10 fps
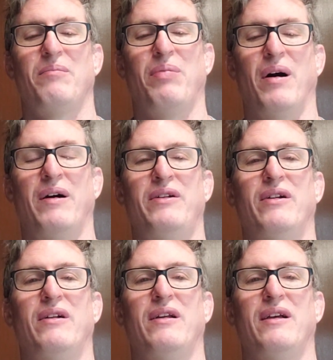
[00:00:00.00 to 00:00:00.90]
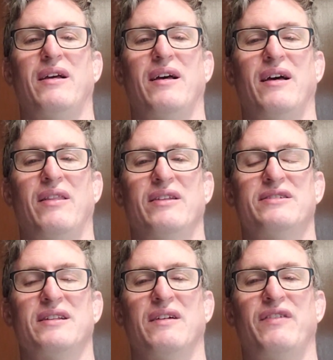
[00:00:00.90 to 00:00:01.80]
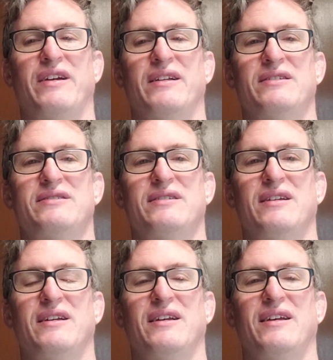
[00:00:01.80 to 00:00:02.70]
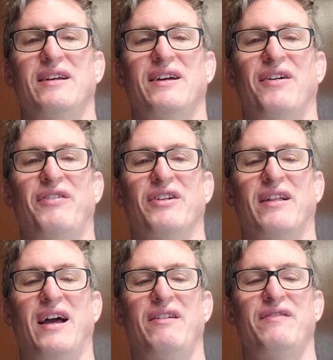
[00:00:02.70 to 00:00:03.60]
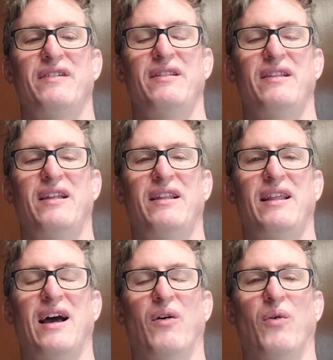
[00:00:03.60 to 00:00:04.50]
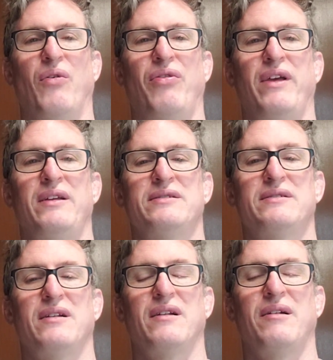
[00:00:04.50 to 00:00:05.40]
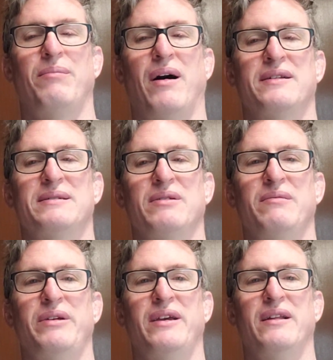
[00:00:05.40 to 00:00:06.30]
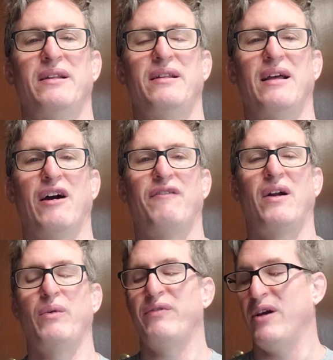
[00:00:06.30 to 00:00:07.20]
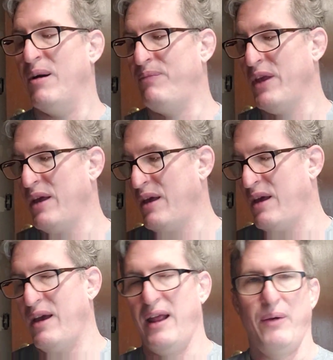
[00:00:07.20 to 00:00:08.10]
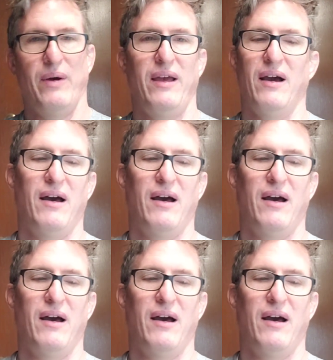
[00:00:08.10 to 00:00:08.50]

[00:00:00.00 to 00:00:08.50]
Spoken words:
ponder the significance of your life and how old things can possibly be and how far we've come. Anyway,